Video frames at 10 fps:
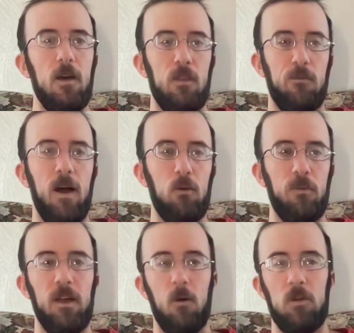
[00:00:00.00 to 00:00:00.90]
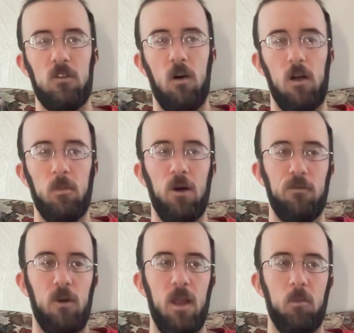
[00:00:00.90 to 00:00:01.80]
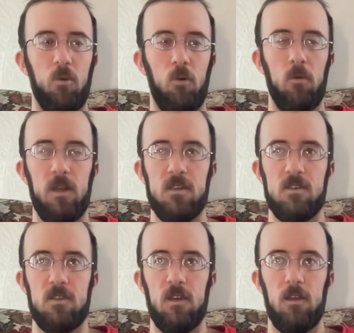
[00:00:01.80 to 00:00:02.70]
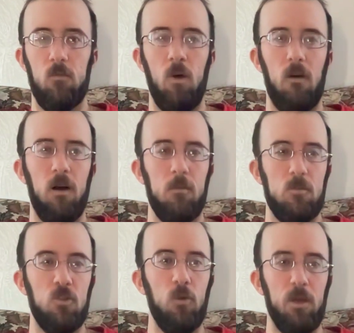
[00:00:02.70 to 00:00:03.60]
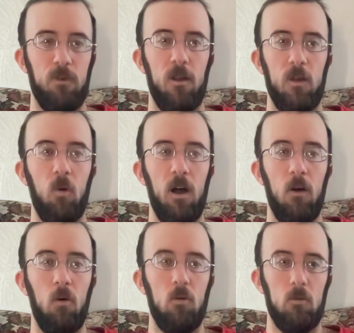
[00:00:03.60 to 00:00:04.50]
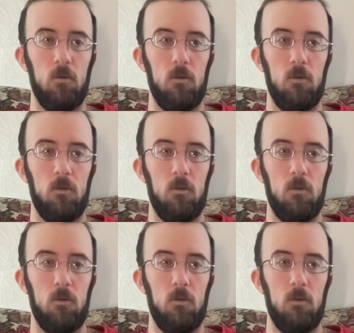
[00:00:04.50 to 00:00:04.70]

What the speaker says: The final thing I want to talk about for April is that while I'm doing very well